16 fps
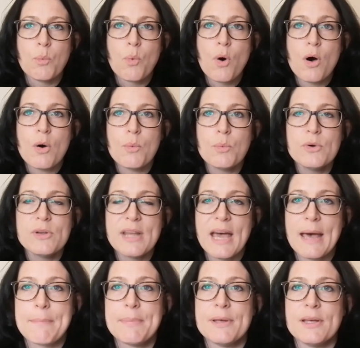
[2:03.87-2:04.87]
what would
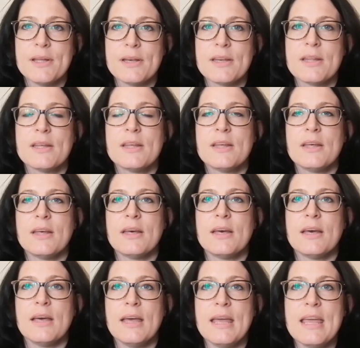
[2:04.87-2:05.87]
happen
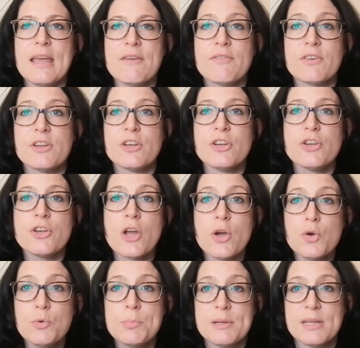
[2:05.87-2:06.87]
if
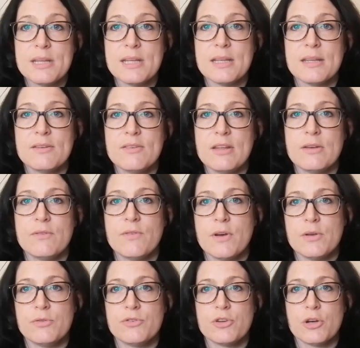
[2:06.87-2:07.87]
nobody did
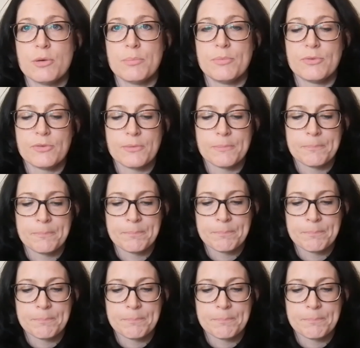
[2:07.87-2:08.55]
those jobs?